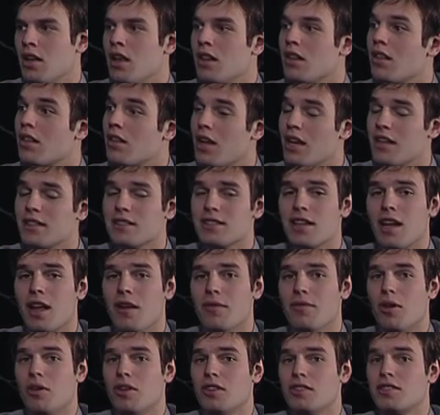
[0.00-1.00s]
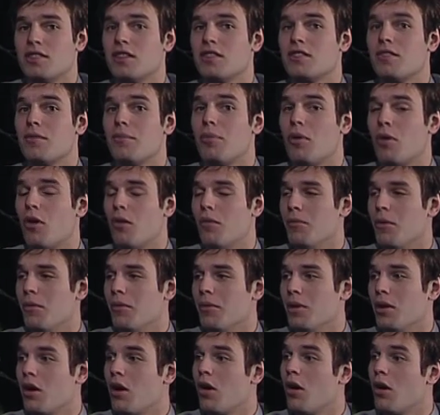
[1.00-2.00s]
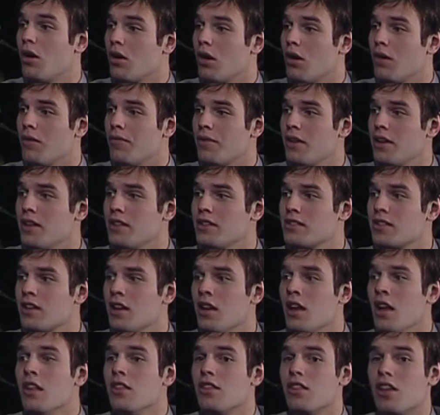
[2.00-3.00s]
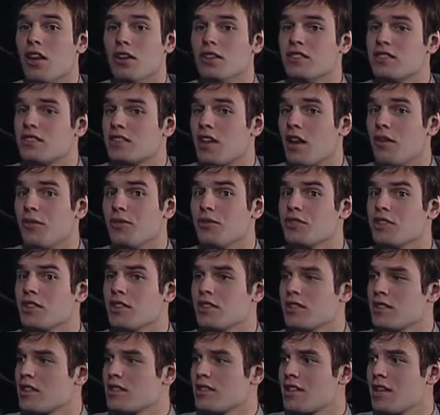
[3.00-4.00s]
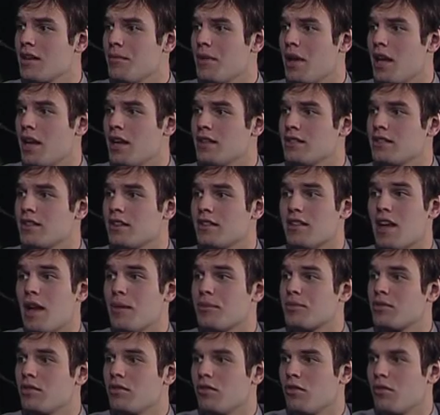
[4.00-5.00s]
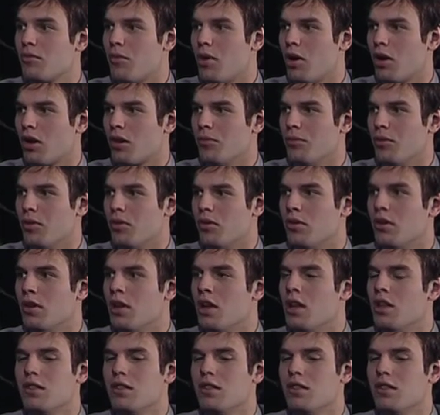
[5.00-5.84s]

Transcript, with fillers: The last thing I've noticed is the ball movement. On offense, the unselfishness this team has is absolutely remarkable.